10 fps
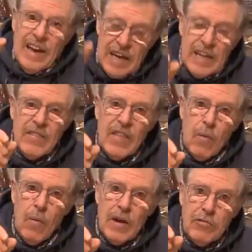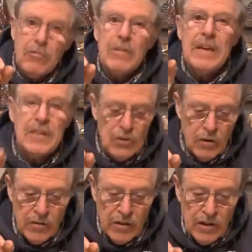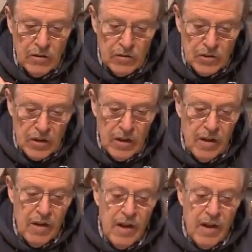eat their way through the inside of the caster.